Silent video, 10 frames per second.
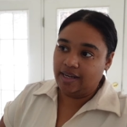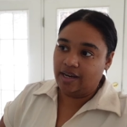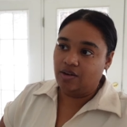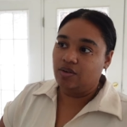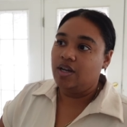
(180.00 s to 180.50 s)

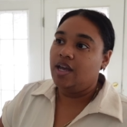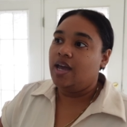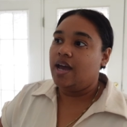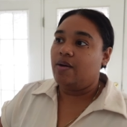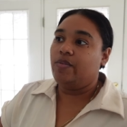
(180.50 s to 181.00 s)
now.
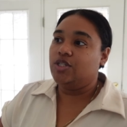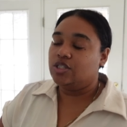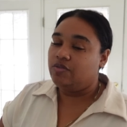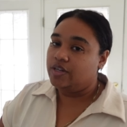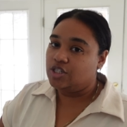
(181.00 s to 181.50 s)
We
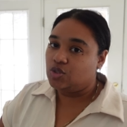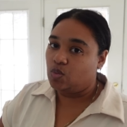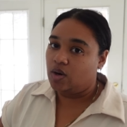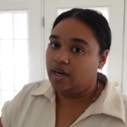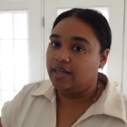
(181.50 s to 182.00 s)
just finished
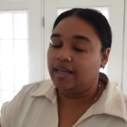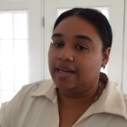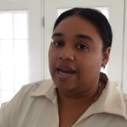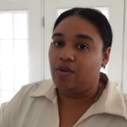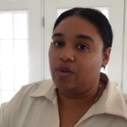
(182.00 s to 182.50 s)
one and
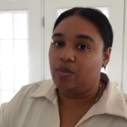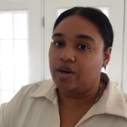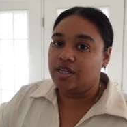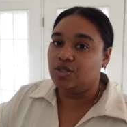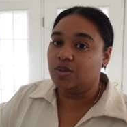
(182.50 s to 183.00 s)
now we're
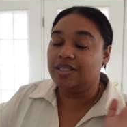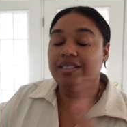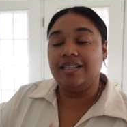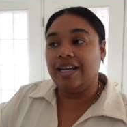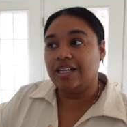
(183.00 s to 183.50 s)
working towards
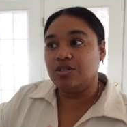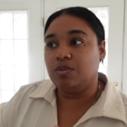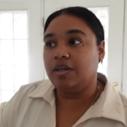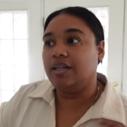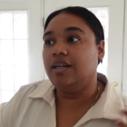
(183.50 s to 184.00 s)
the next
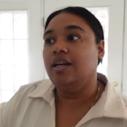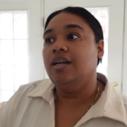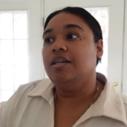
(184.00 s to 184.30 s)
one.